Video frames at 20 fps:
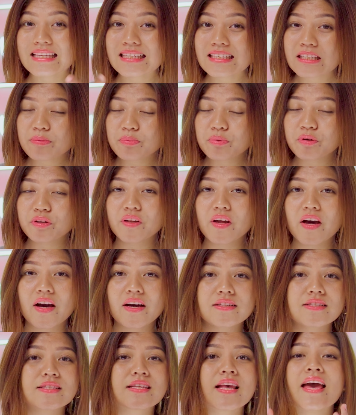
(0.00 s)
skincare
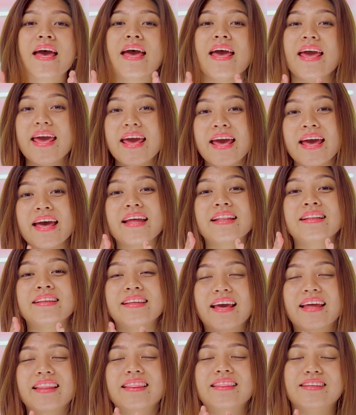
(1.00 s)
products
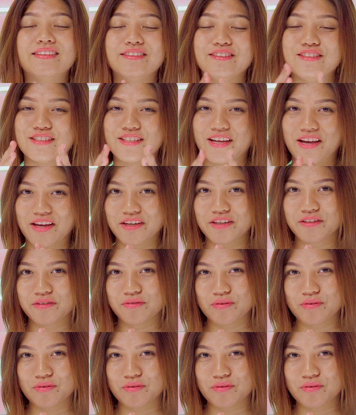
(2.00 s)
and get the desired